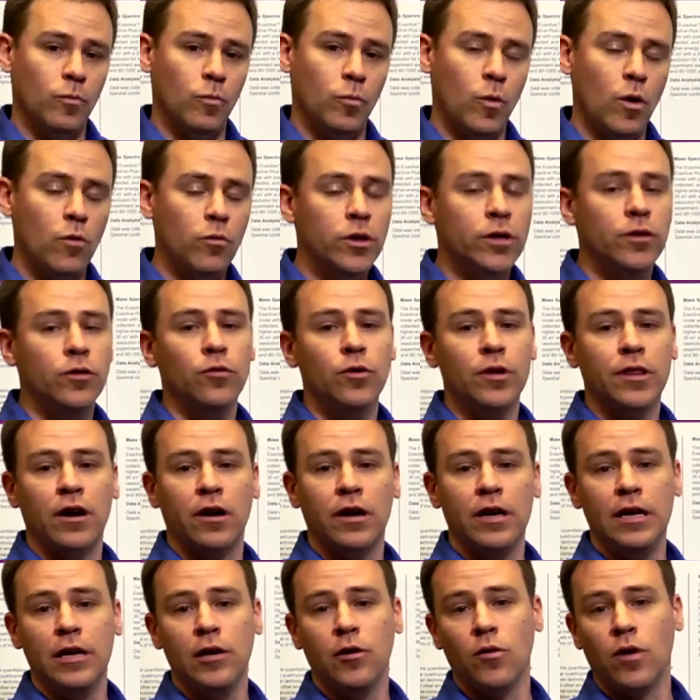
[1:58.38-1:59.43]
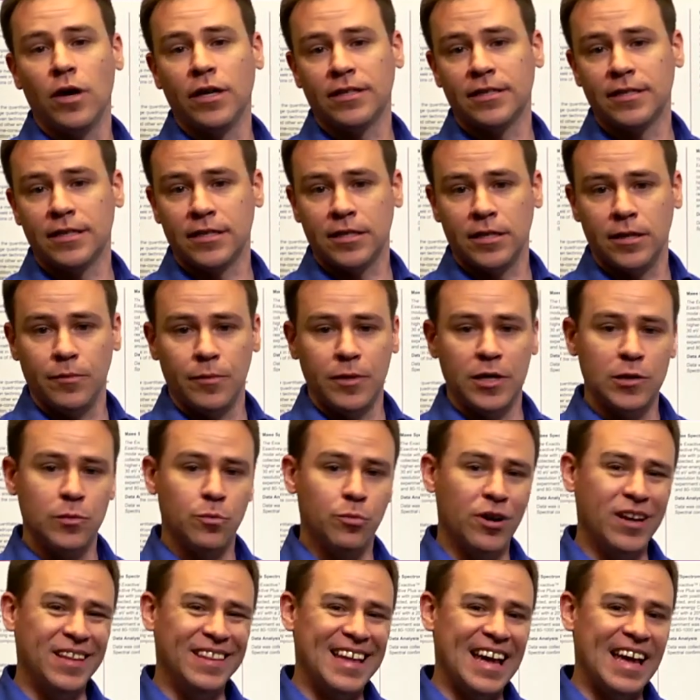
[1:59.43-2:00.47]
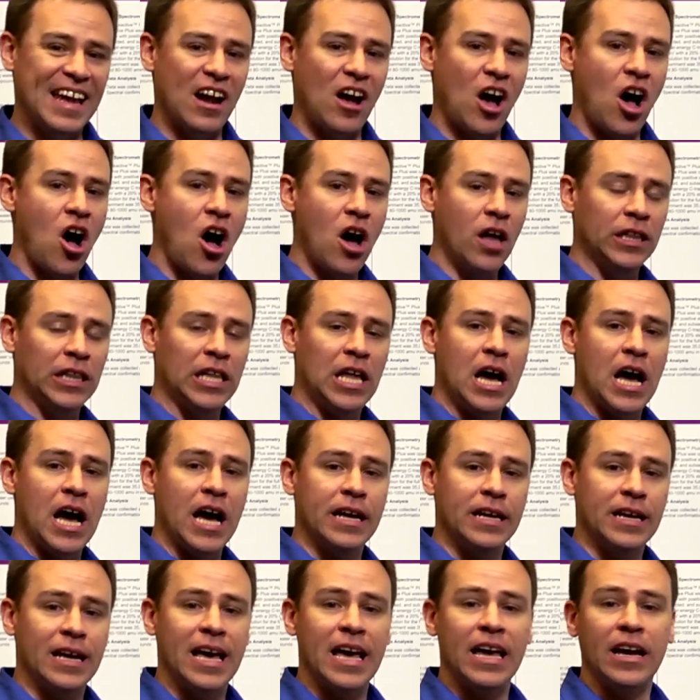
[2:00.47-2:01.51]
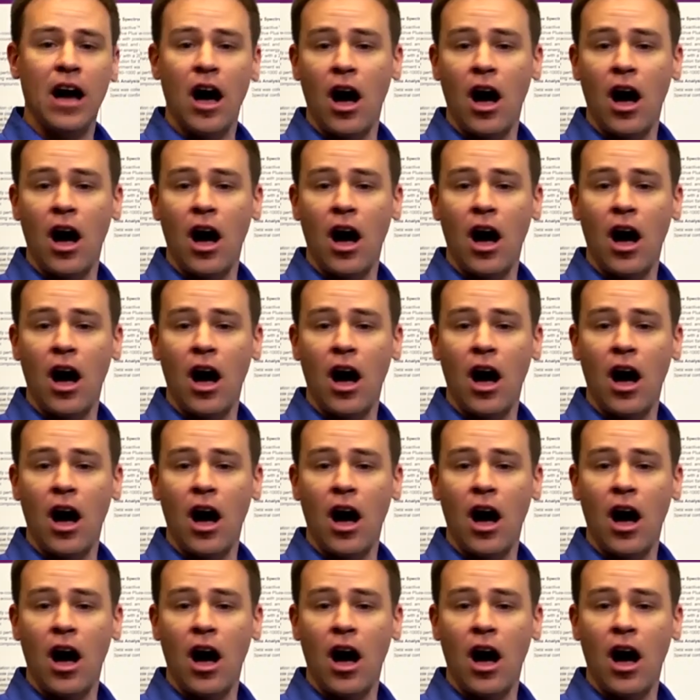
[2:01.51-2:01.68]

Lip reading: What we do with our eQuant system is bring that online and